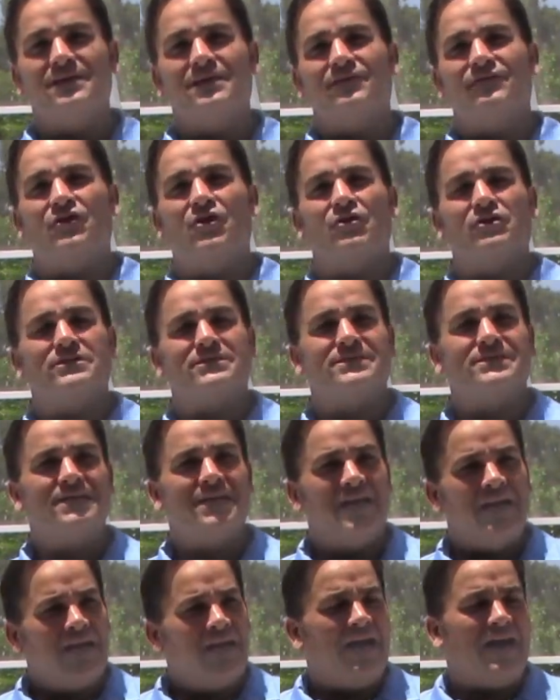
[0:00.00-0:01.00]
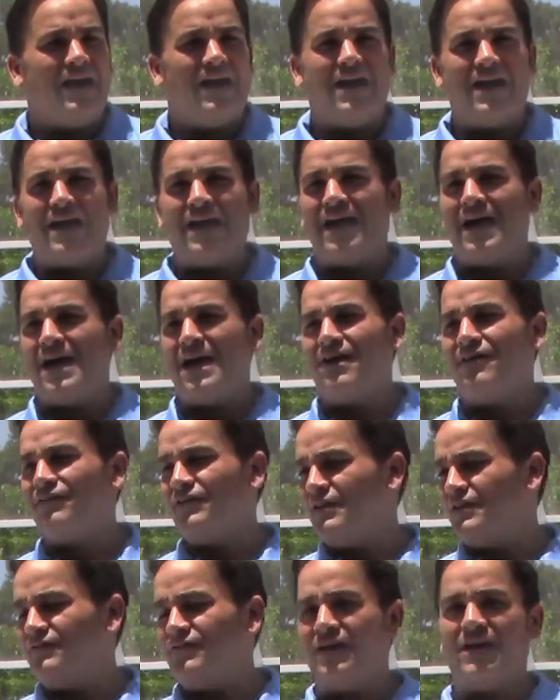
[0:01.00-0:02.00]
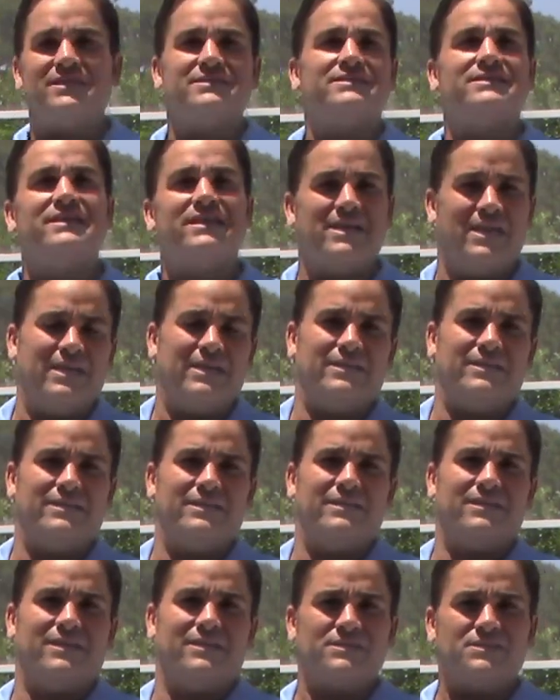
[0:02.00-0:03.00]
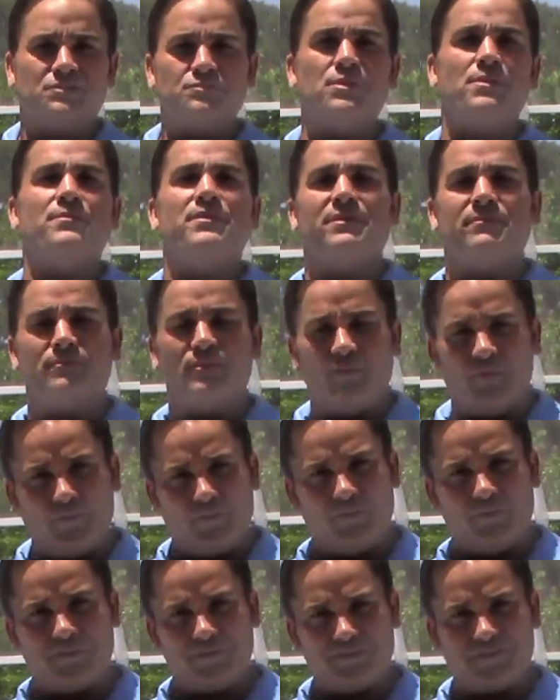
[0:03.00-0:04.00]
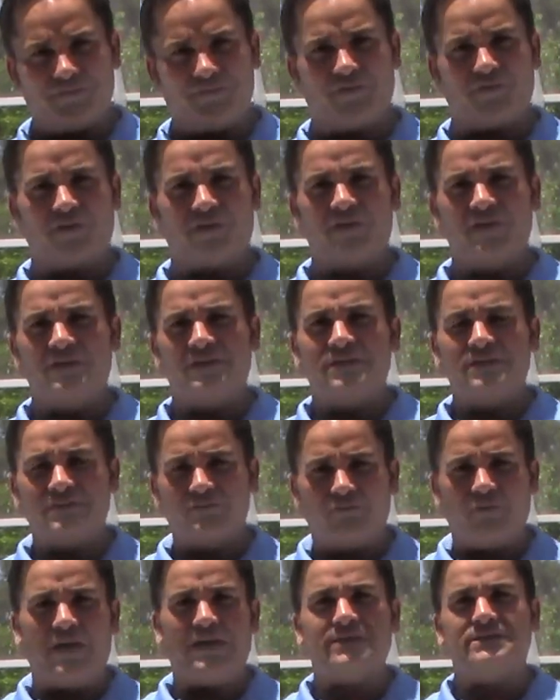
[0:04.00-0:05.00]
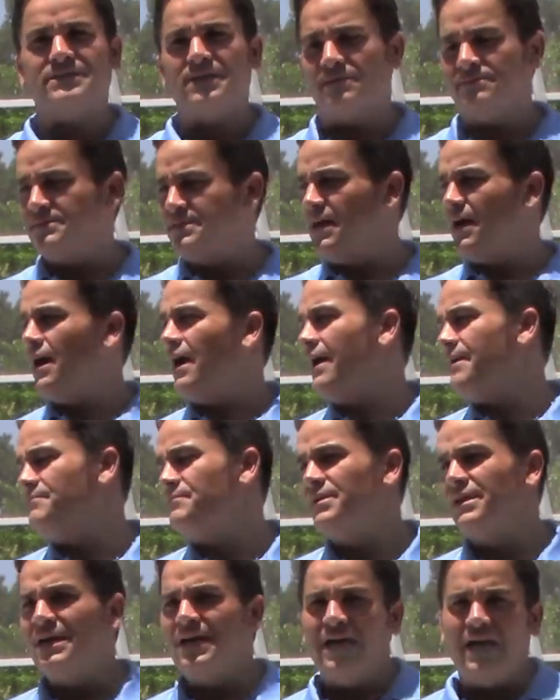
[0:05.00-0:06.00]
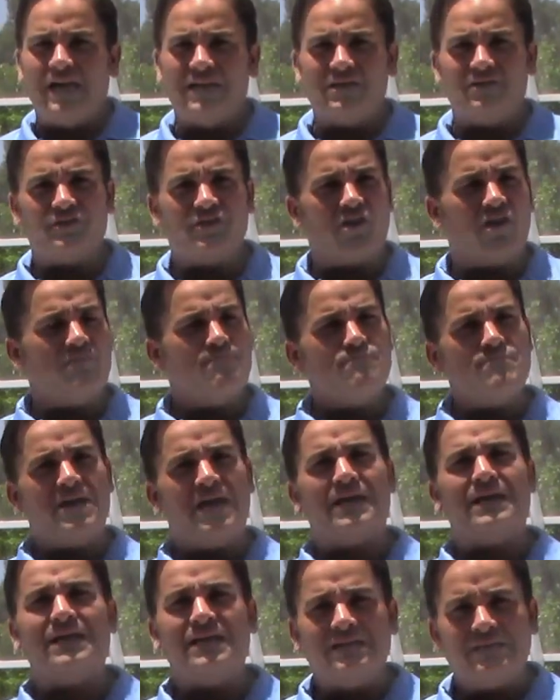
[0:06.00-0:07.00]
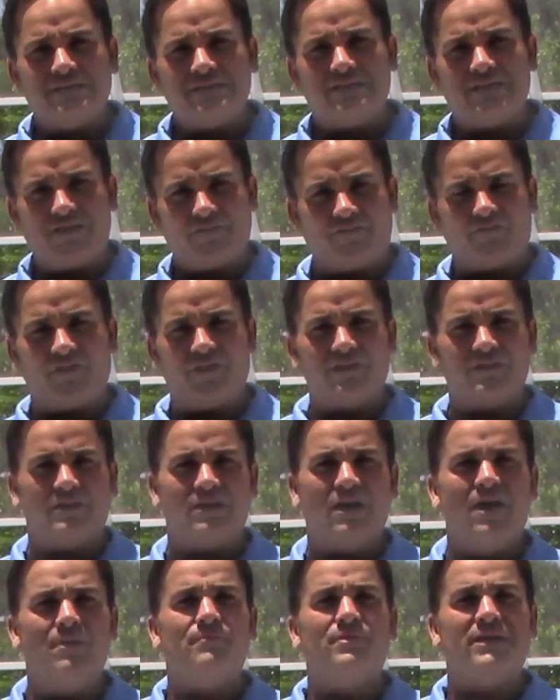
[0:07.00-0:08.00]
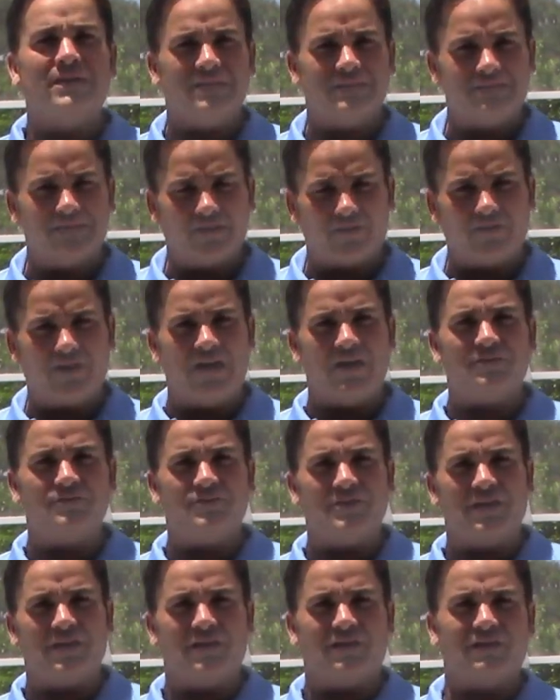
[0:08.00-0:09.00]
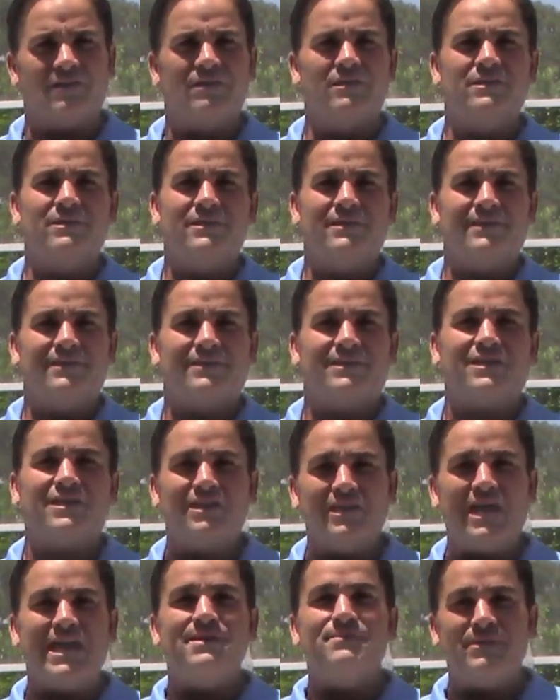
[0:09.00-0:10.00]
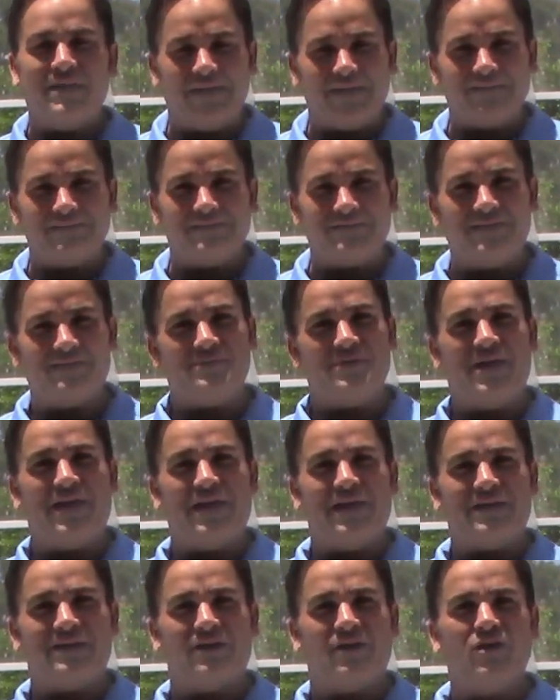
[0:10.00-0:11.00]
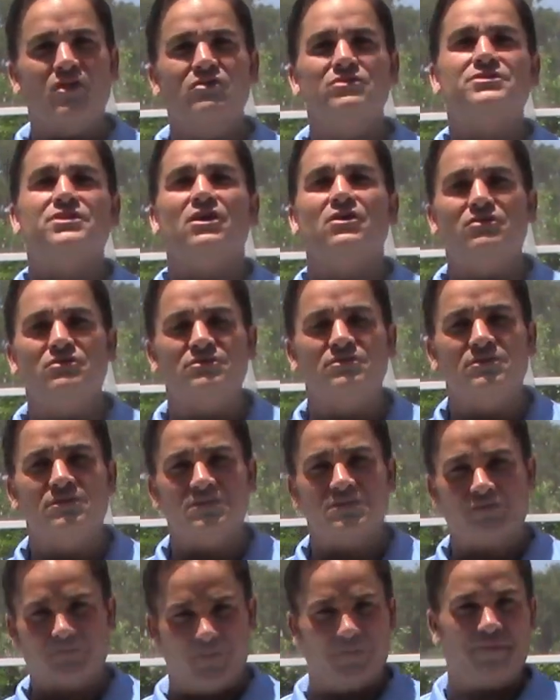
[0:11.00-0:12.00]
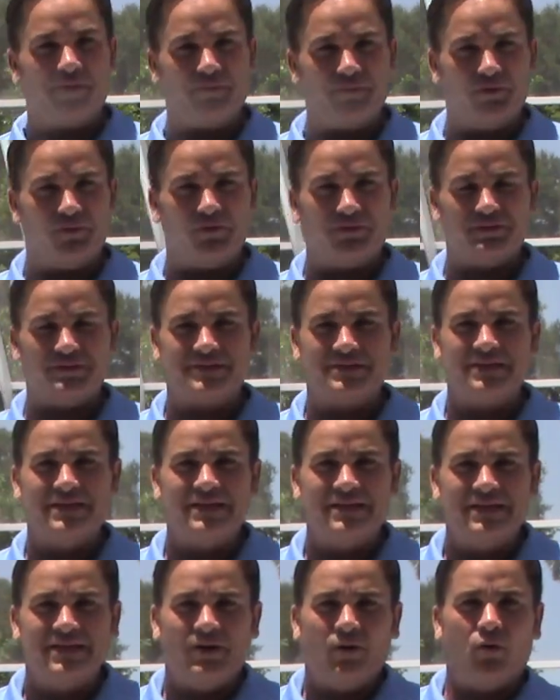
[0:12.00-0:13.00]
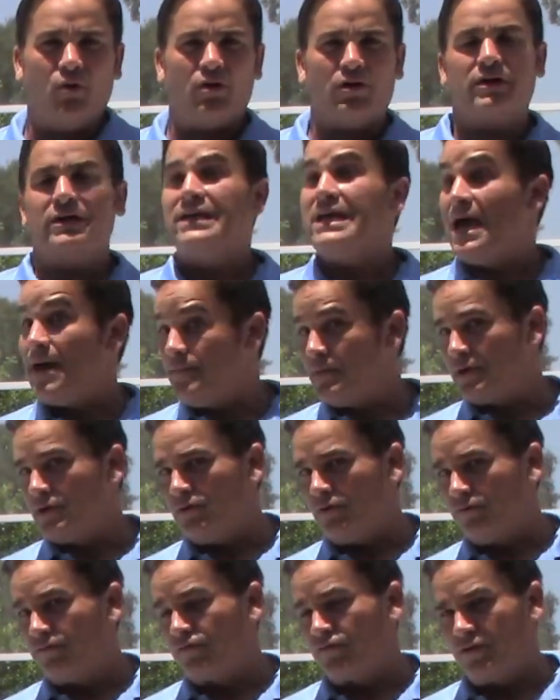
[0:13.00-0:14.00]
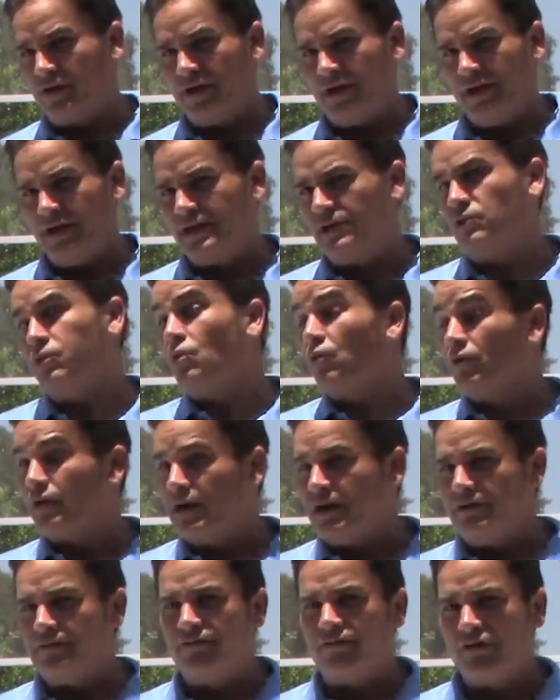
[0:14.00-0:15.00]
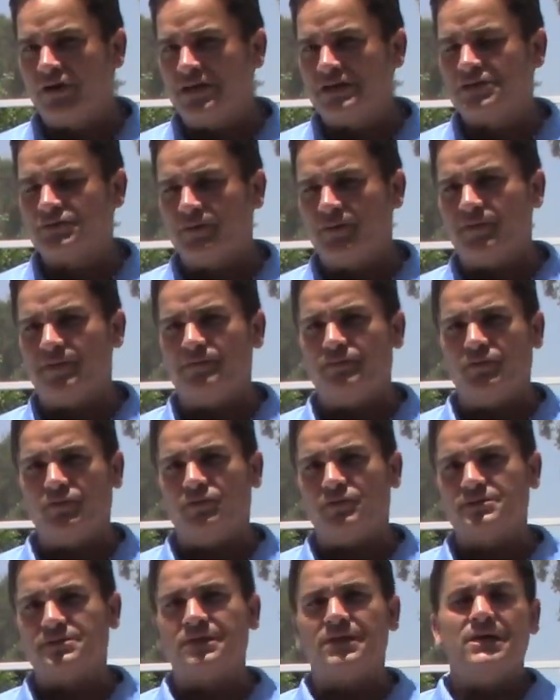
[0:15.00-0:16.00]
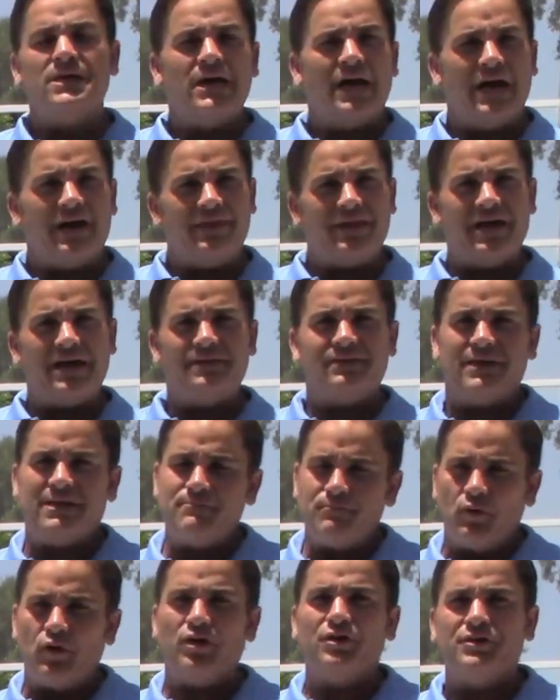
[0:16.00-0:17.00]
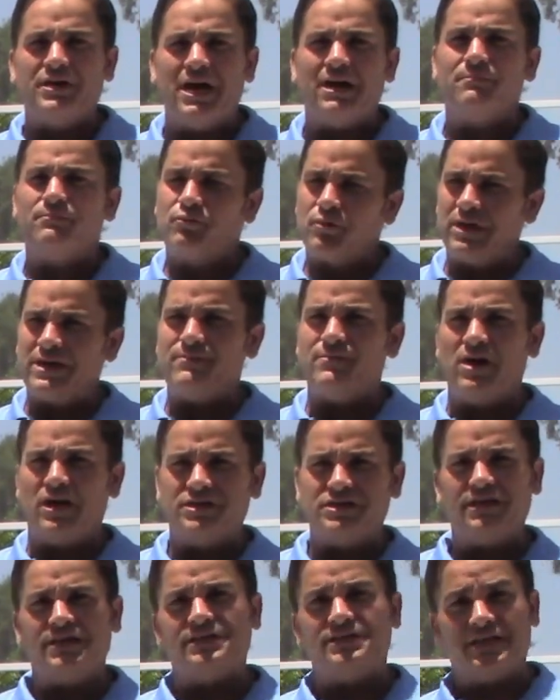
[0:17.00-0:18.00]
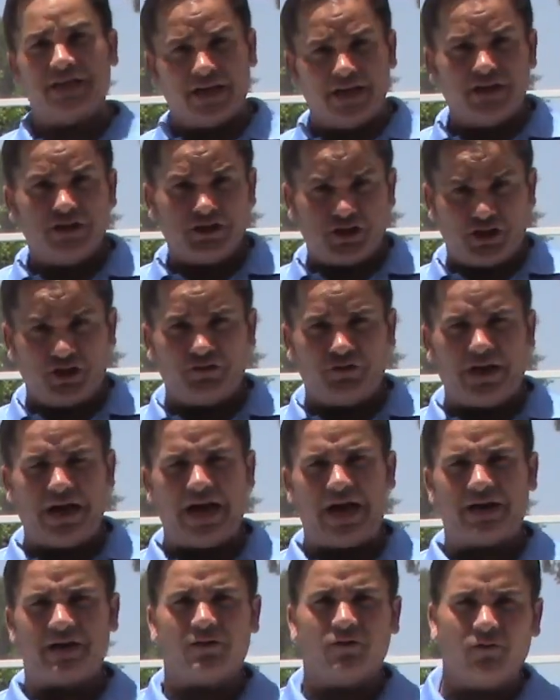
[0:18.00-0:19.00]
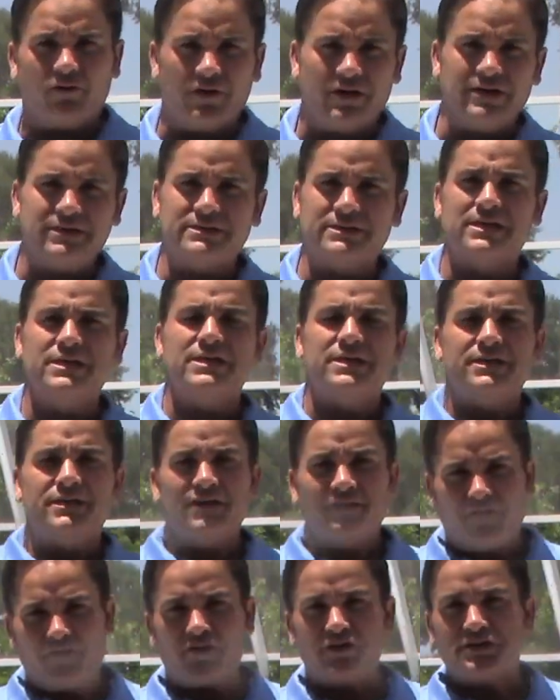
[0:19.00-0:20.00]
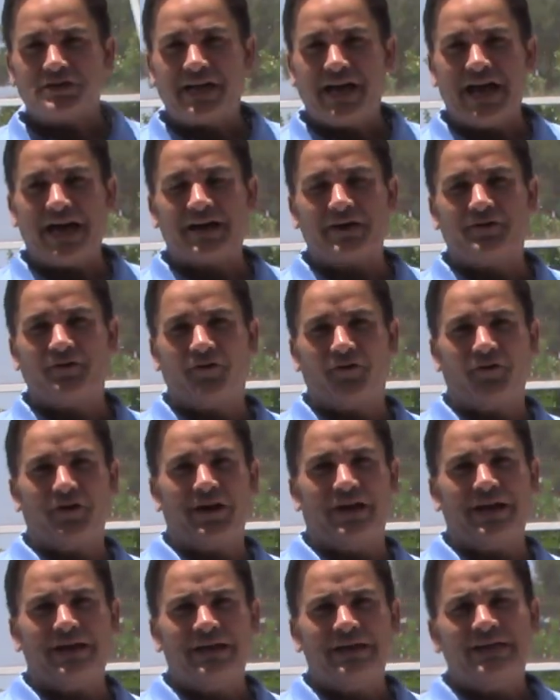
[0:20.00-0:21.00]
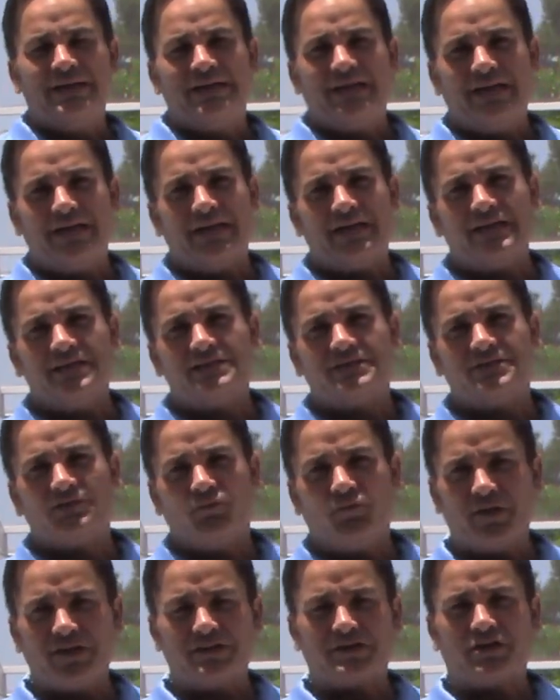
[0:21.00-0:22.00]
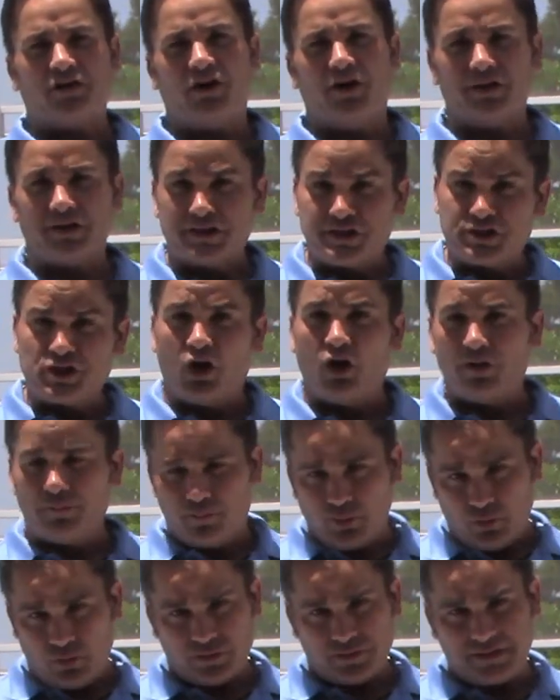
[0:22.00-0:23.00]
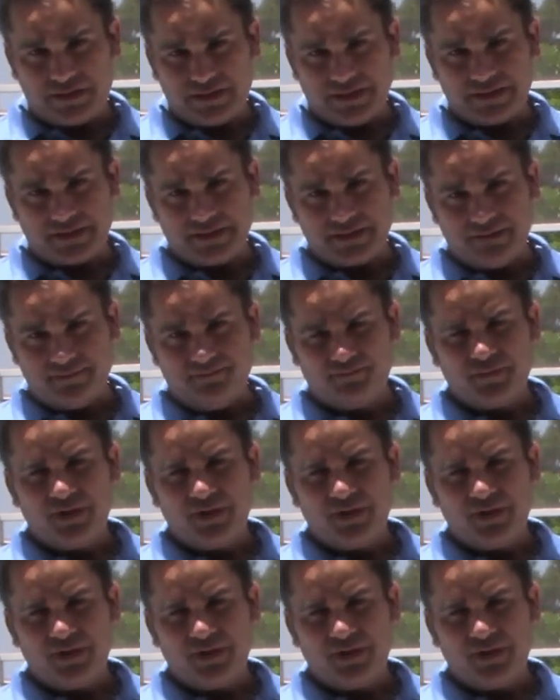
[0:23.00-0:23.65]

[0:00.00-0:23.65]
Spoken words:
Folks, I have investigated swimming pools for quite some time. And you know, there are many different companies that are out there claiming to make ozone swimming pools or chemical-free, chlorine-free swimming pools. And that they boil down pretty much into two categories. The first category is what is called a salt pool system.